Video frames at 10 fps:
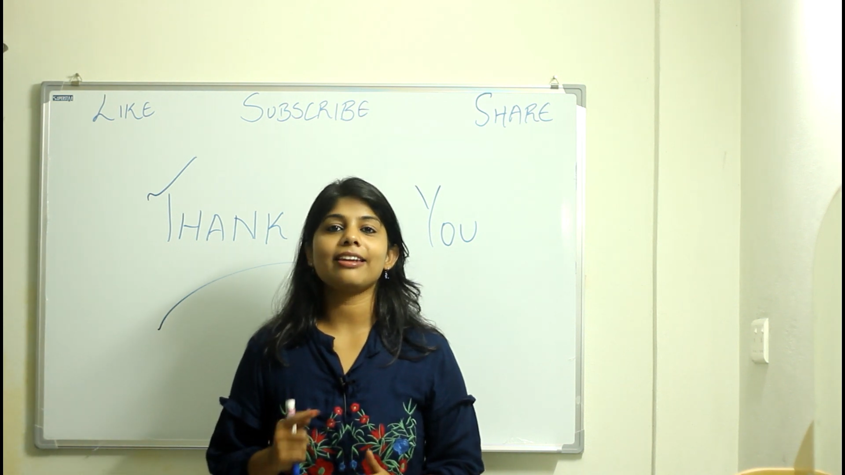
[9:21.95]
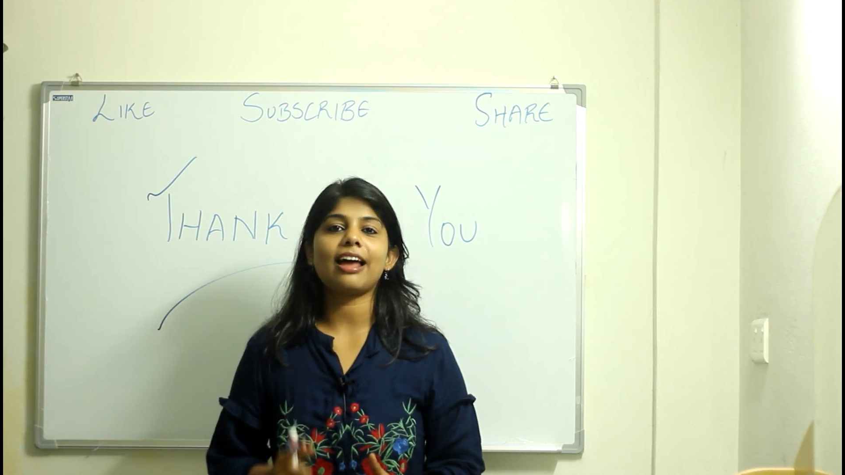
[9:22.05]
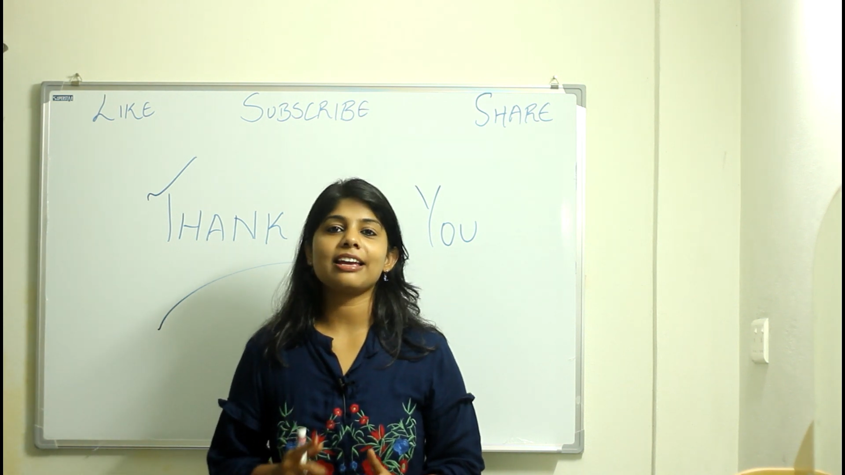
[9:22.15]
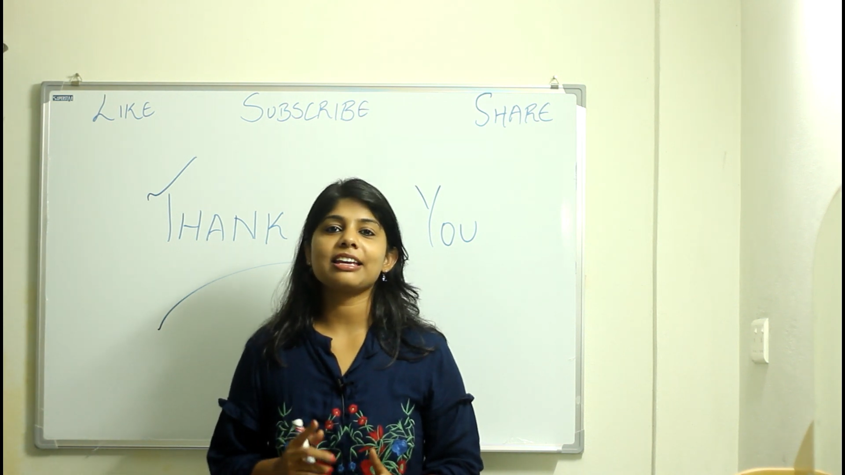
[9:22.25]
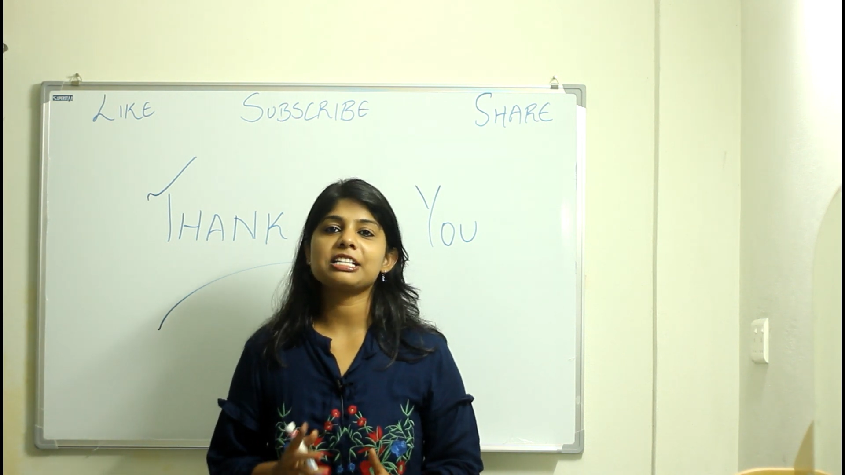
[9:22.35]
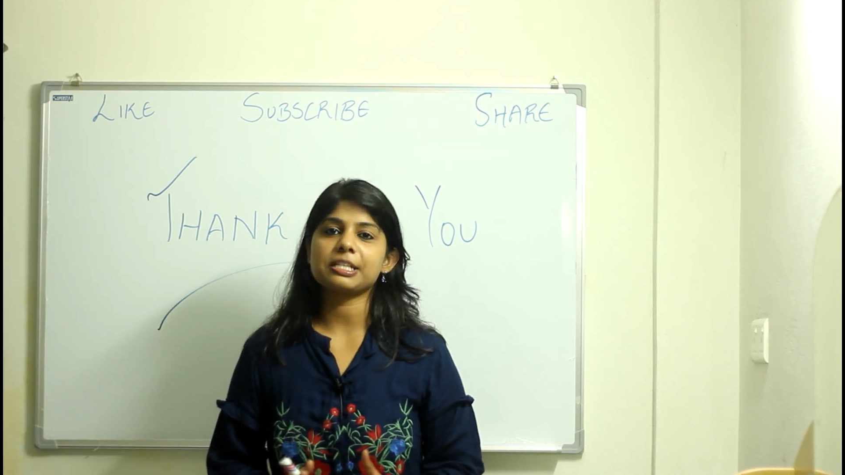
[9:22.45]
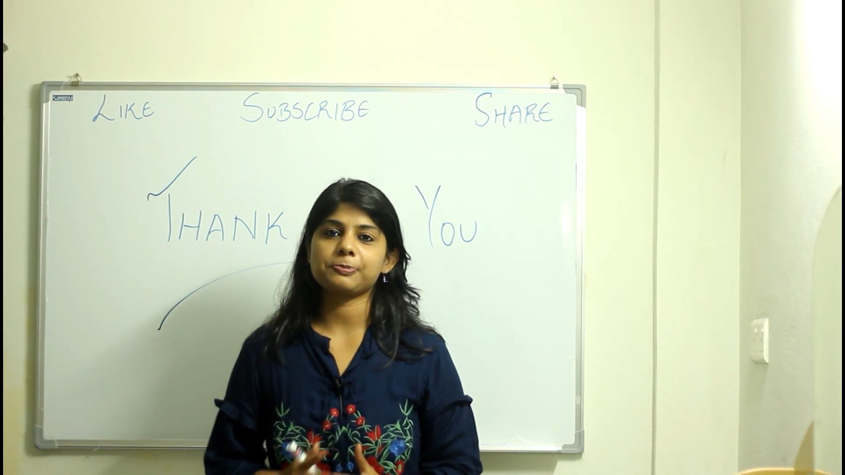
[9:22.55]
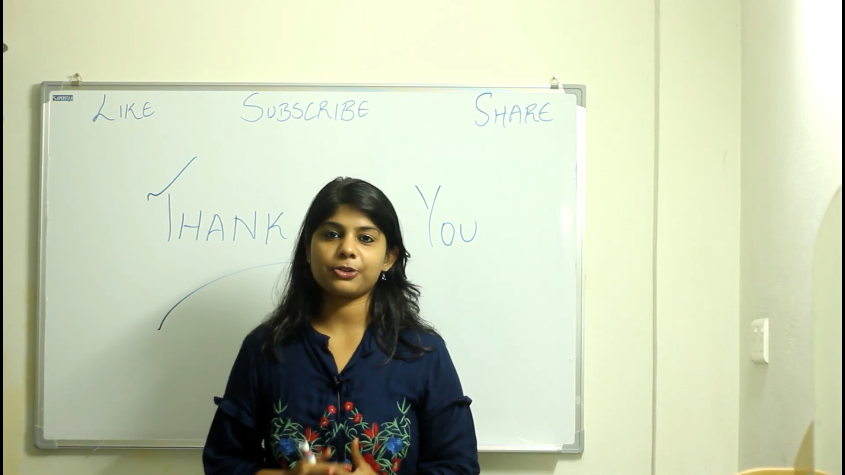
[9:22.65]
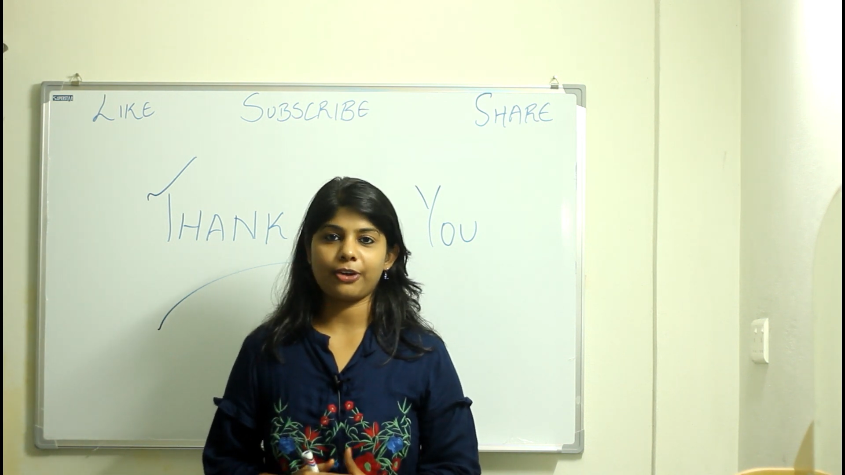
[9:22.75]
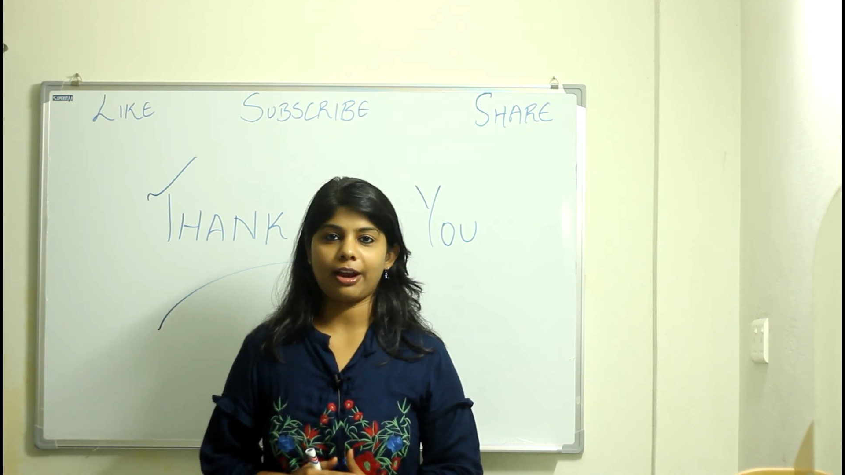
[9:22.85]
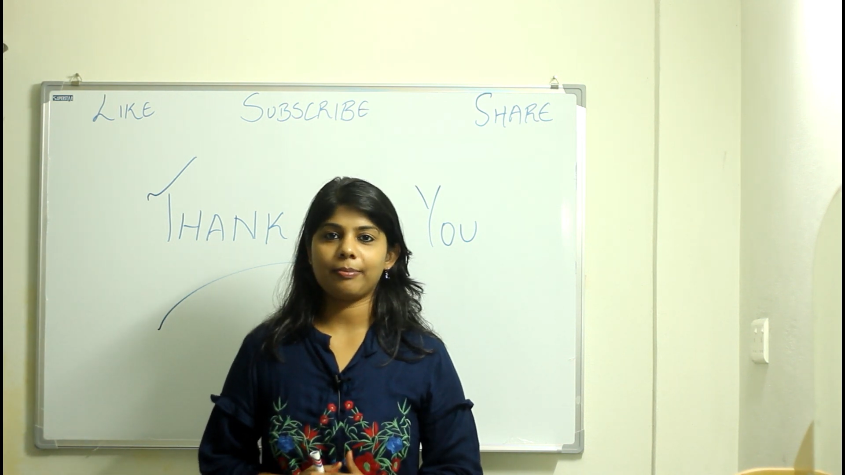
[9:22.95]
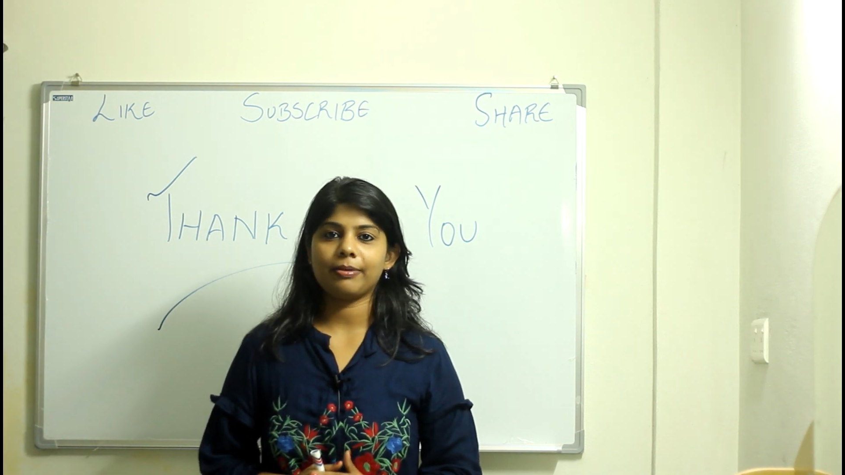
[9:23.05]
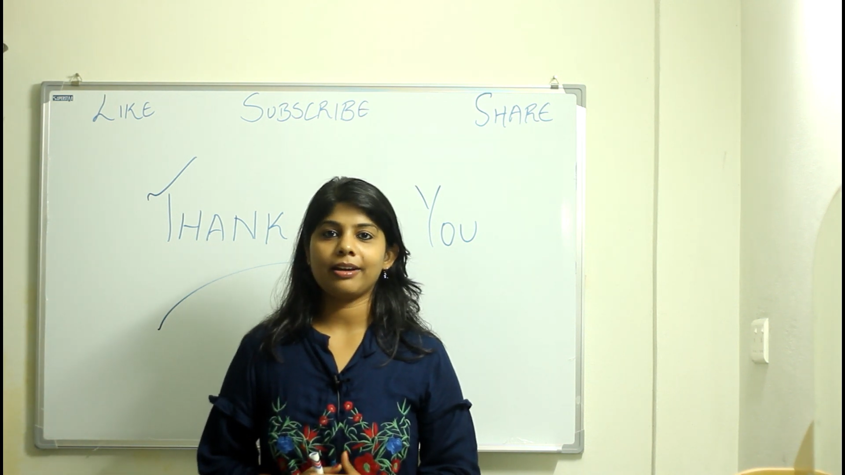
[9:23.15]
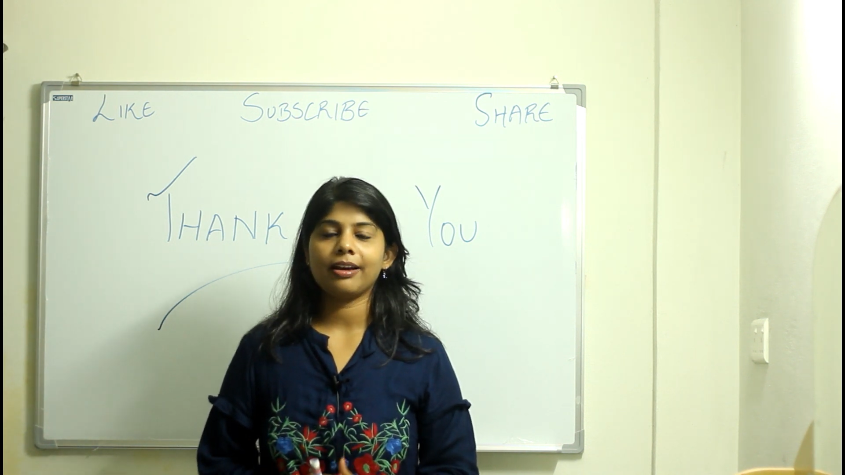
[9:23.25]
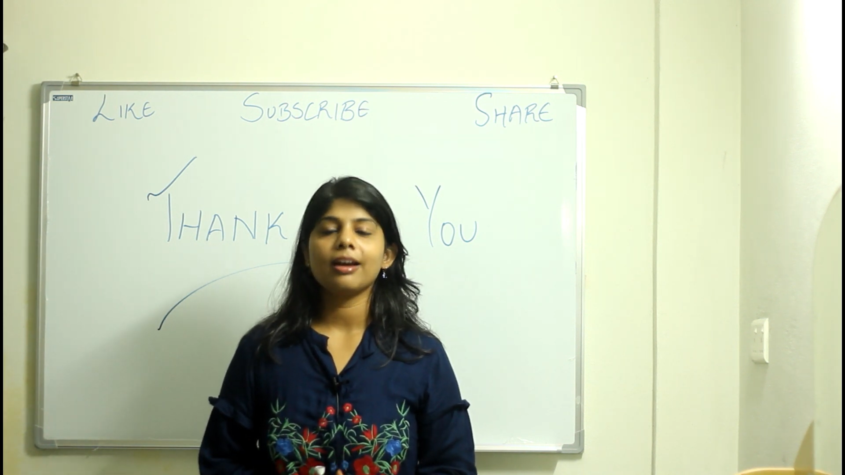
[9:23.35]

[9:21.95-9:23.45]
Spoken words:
like, and subscribe.